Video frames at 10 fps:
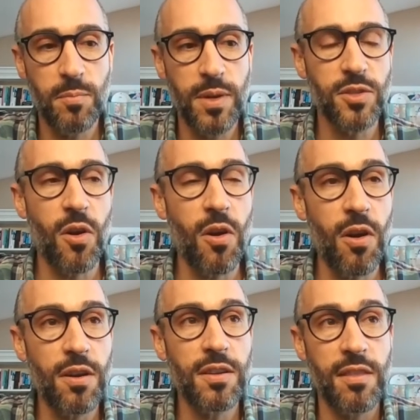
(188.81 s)
but it's
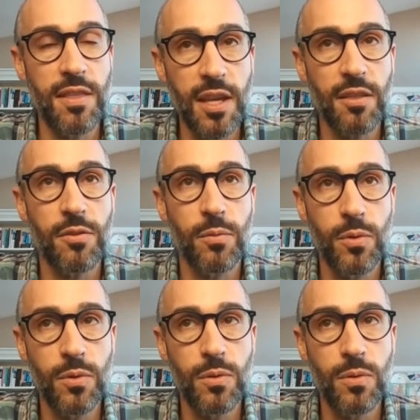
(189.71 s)
hard to think
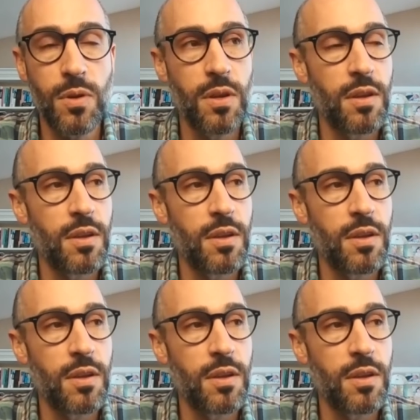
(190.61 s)
through